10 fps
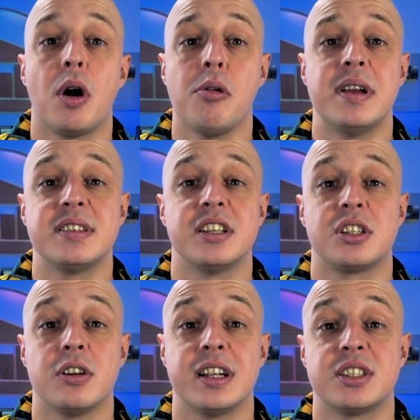problem is that
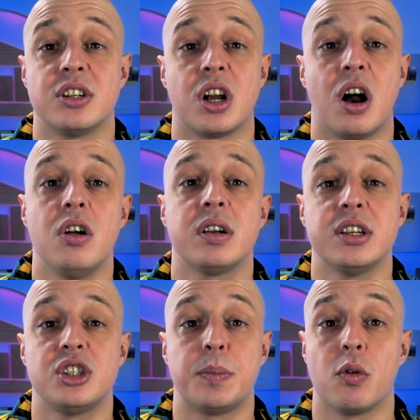turning such a
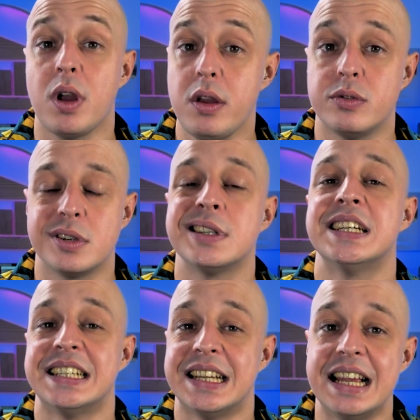hulking ship around
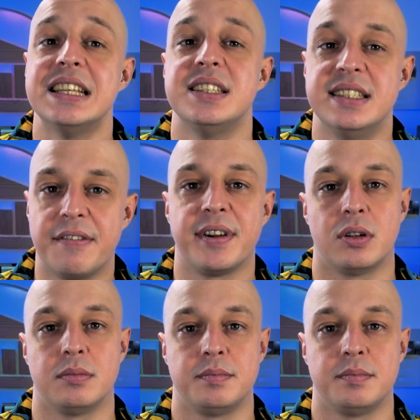is difficult.